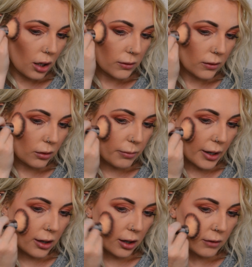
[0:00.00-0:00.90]
a little
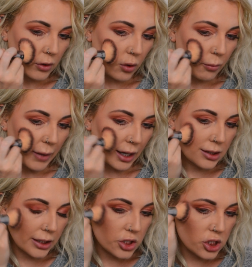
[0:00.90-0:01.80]
bit of a
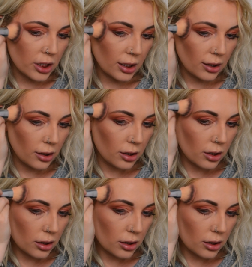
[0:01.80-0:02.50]
romantic sheen.